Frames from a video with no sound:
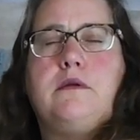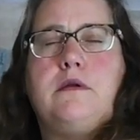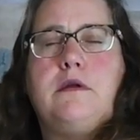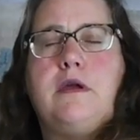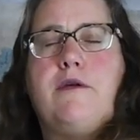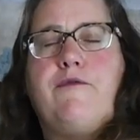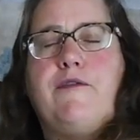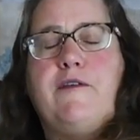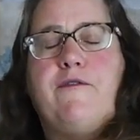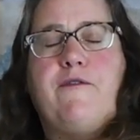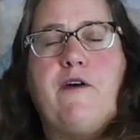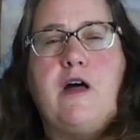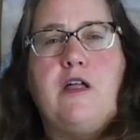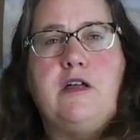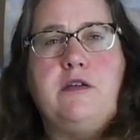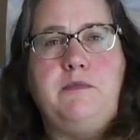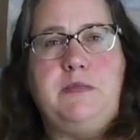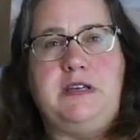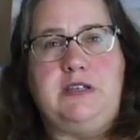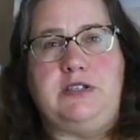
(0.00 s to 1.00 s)
If you
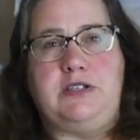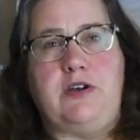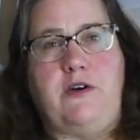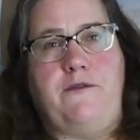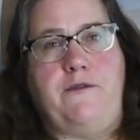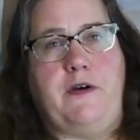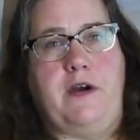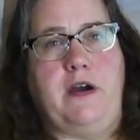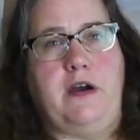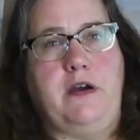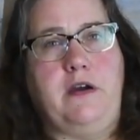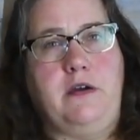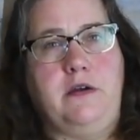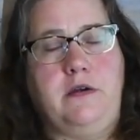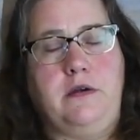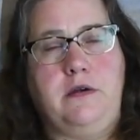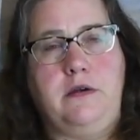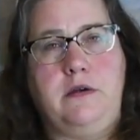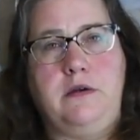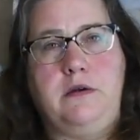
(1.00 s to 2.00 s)
followed me so far
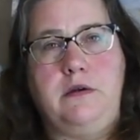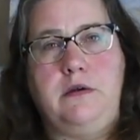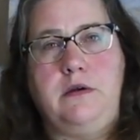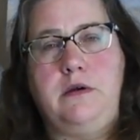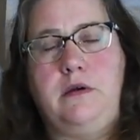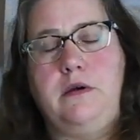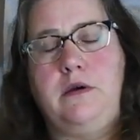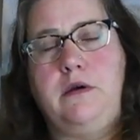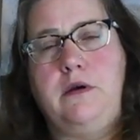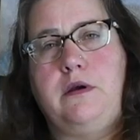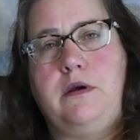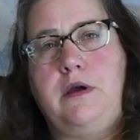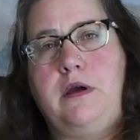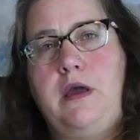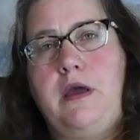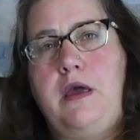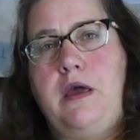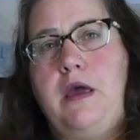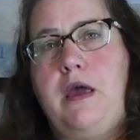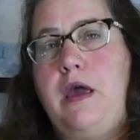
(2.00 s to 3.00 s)

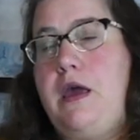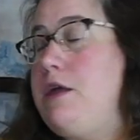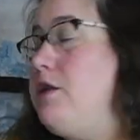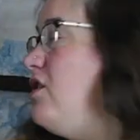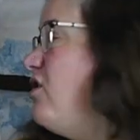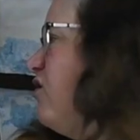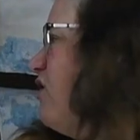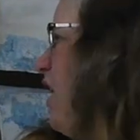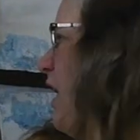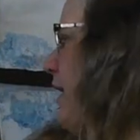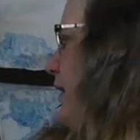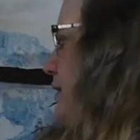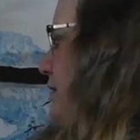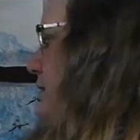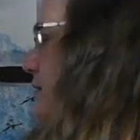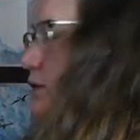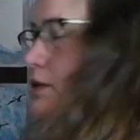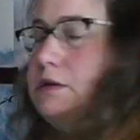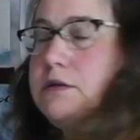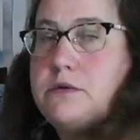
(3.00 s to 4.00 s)
and you
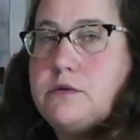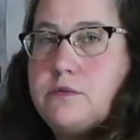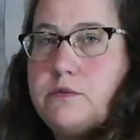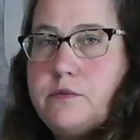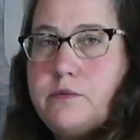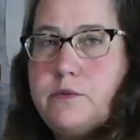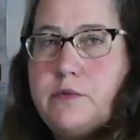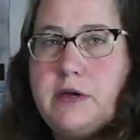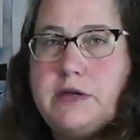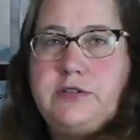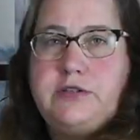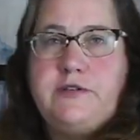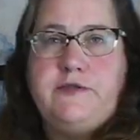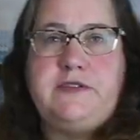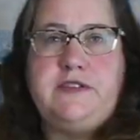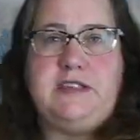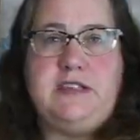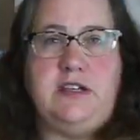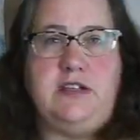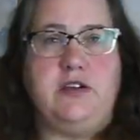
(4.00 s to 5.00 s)
liked what you've
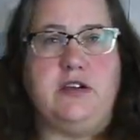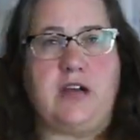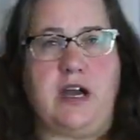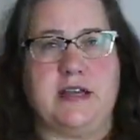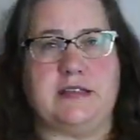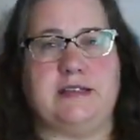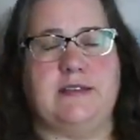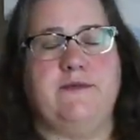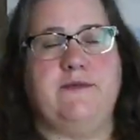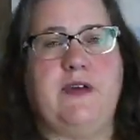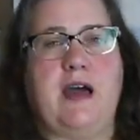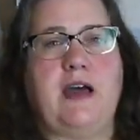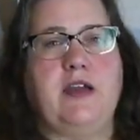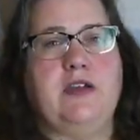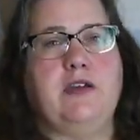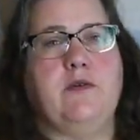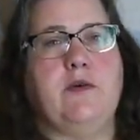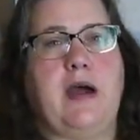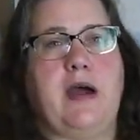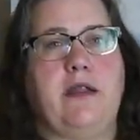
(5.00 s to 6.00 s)
seen, you got some
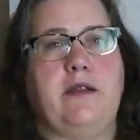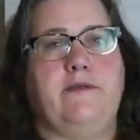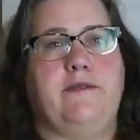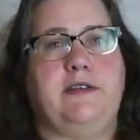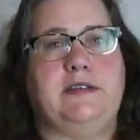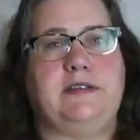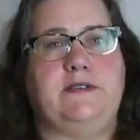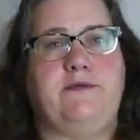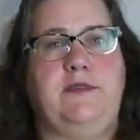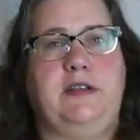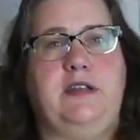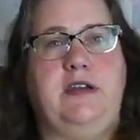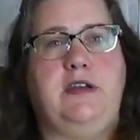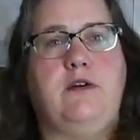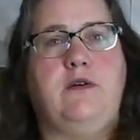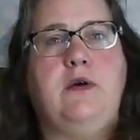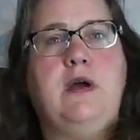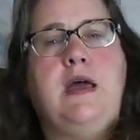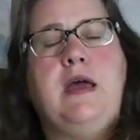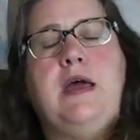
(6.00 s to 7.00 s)
value out of this
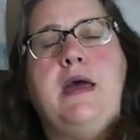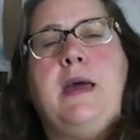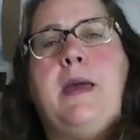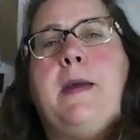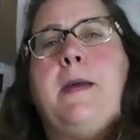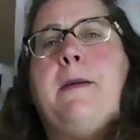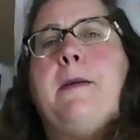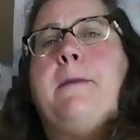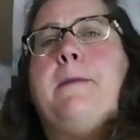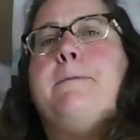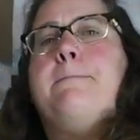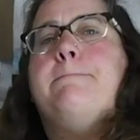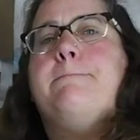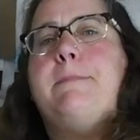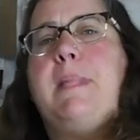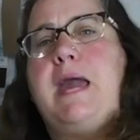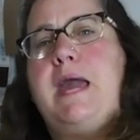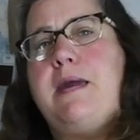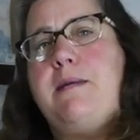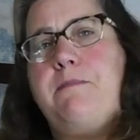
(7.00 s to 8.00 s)
video,
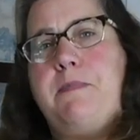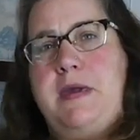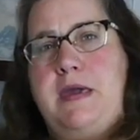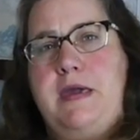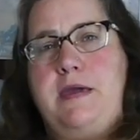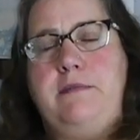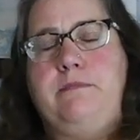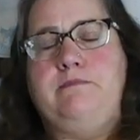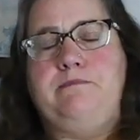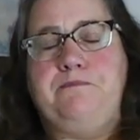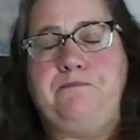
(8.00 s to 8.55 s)
maybe